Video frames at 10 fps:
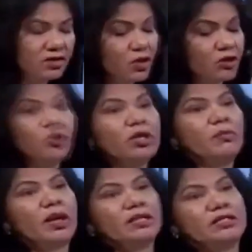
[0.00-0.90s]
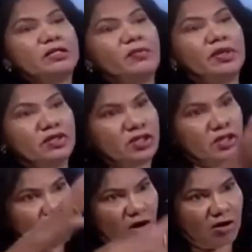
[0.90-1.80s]
Not only
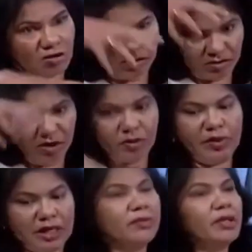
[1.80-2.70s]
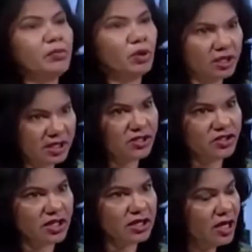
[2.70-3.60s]
participation, becoming
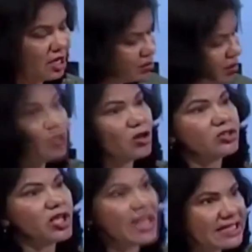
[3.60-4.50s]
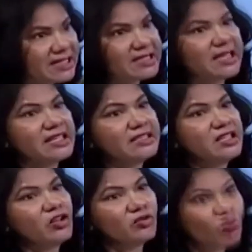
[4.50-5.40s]
politician, but also exercising
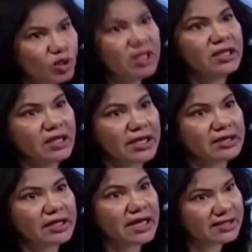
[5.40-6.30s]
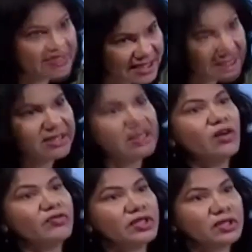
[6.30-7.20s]
your voting rights as a citizen
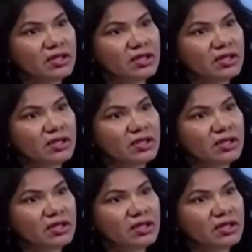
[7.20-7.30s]
of the